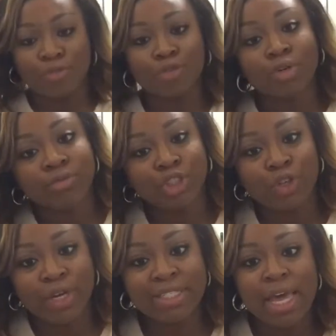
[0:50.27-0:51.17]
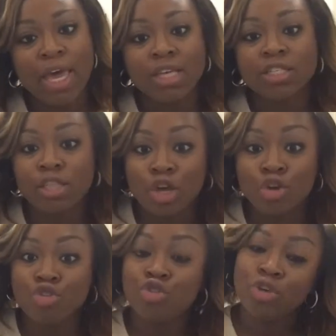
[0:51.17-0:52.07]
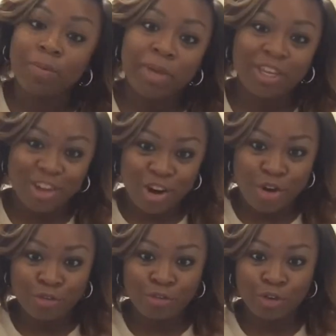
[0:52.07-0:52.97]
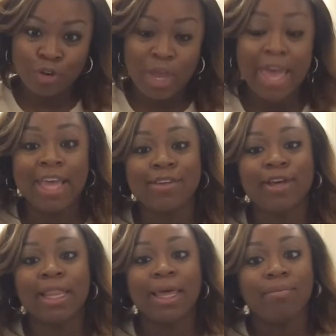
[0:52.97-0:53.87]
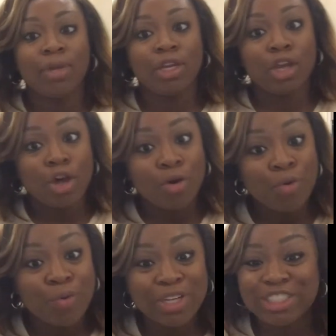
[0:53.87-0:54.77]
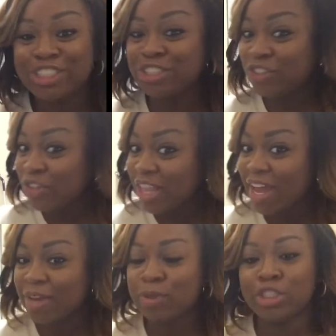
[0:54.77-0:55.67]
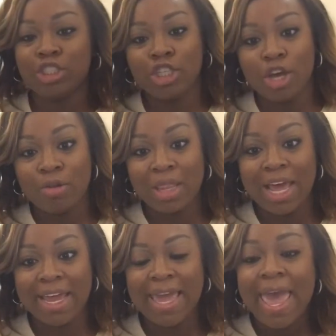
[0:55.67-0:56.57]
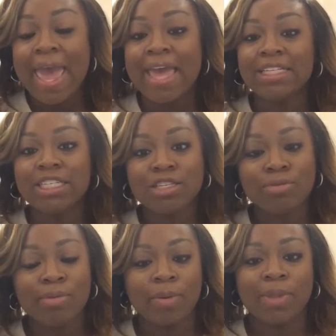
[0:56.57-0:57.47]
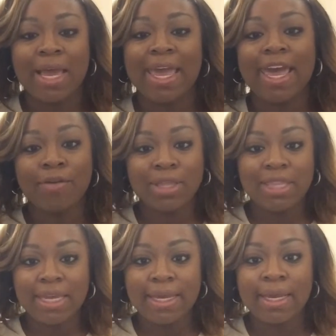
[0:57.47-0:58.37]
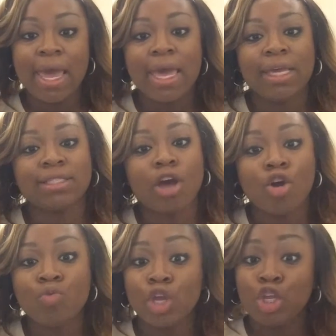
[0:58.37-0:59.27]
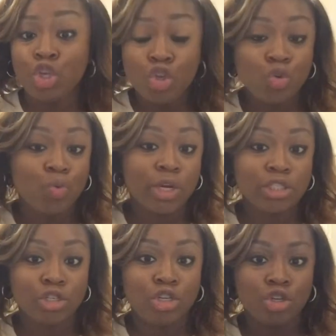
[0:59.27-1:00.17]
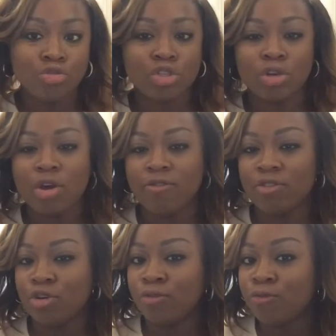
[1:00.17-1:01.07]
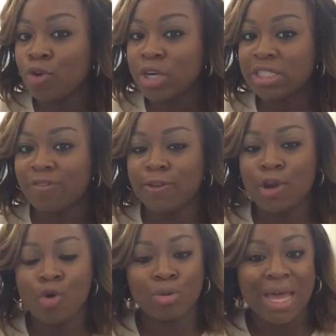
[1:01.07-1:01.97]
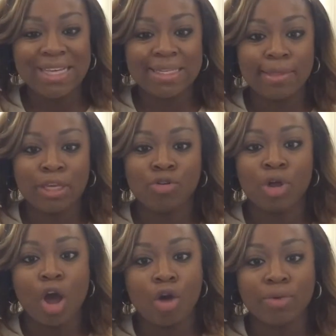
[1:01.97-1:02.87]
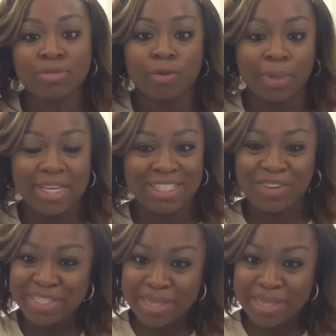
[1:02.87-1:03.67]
fruit of choice. So you can pick your own fruit, and you can let me know what you like, what you don't like, and just remember, like, everything is all what you want to do, so don't feel forced. If you don't like something, you can always replace it with